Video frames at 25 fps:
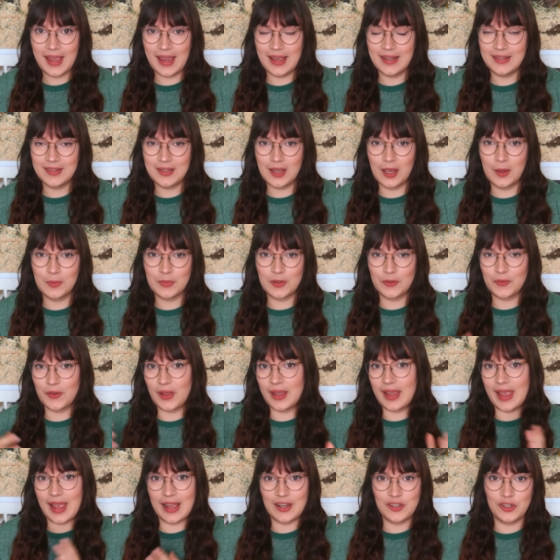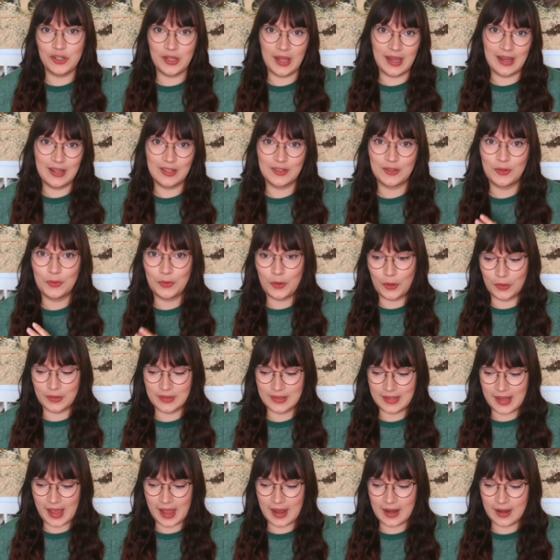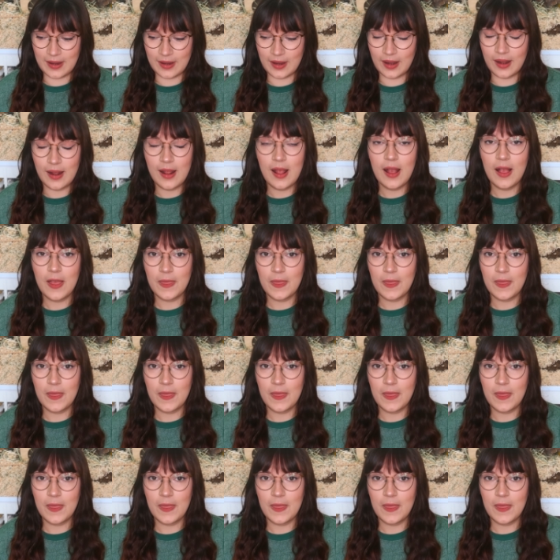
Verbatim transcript: in terms of like educational content